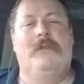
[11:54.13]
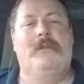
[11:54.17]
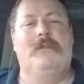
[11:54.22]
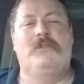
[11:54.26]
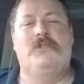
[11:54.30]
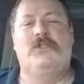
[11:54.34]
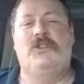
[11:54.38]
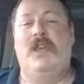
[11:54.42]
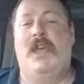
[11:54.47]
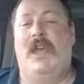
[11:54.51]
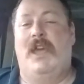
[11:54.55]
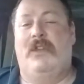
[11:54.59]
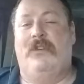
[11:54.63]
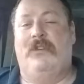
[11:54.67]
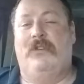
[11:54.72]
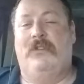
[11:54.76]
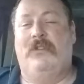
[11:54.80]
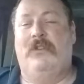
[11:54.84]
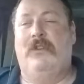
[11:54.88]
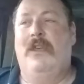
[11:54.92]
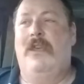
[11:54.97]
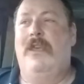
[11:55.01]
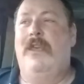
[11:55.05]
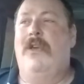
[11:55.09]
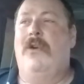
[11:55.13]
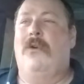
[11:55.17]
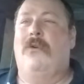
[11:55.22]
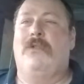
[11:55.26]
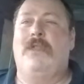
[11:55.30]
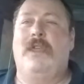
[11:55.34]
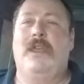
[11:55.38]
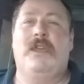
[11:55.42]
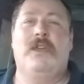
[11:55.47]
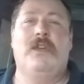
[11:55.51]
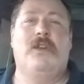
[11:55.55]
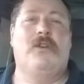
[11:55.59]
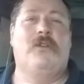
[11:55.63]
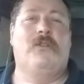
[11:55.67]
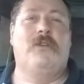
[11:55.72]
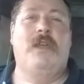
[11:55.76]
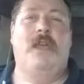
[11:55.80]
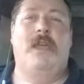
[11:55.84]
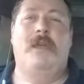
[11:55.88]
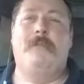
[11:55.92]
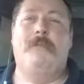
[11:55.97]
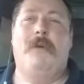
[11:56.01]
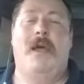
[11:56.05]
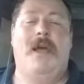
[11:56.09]
chests, or they can
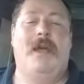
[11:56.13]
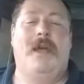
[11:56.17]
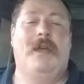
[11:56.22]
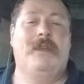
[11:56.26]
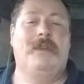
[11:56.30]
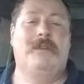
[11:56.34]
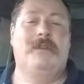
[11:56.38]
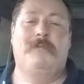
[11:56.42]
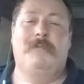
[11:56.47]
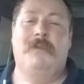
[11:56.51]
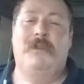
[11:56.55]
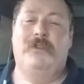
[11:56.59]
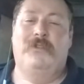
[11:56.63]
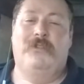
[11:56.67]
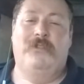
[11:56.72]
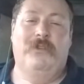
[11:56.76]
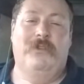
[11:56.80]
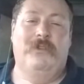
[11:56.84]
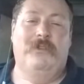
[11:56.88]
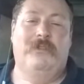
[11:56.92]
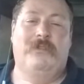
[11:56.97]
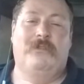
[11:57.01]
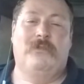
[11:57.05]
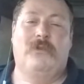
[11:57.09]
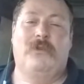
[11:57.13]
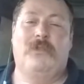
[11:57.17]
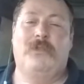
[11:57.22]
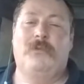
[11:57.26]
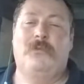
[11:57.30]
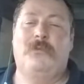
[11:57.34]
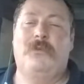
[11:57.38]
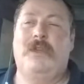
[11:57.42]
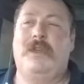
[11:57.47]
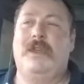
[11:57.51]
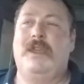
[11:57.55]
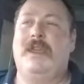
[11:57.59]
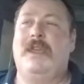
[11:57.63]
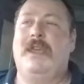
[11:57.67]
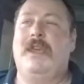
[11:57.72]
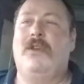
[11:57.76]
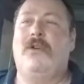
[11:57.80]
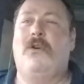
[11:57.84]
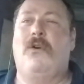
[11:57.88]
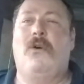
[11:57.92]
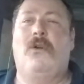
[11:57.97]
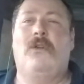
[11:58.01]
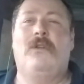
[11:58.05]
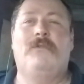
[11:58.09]
create pocket dimensions, or we can get
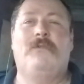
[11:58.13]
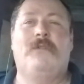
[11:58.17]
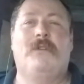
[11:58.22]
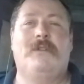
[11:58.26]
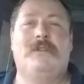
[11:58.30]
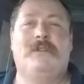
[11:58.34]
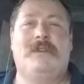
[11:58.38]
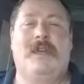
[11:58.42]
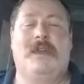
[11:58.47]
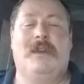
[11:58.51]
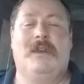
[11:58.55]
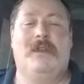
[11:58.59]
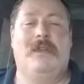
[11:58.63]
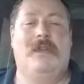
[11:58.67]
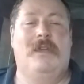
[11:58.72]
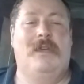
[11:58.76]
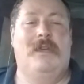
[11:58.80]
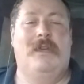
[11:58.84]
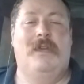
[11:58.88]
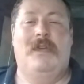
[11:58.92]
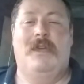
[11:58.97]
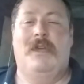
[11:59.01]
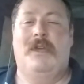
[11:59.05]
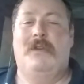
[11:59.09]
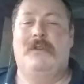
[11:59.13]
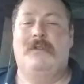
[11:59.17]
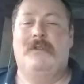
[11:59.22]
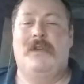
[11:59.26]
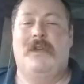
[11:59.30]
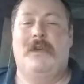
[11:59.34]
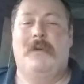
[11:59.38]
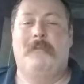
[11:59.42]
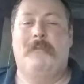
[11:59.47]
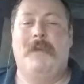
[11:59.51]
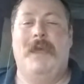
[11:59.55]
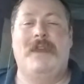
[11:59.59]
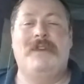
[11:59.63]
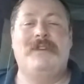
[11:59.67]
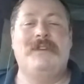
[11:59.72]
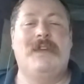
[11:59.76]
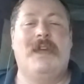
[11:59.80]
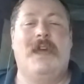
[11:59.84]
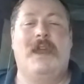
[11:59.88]
a hold of magic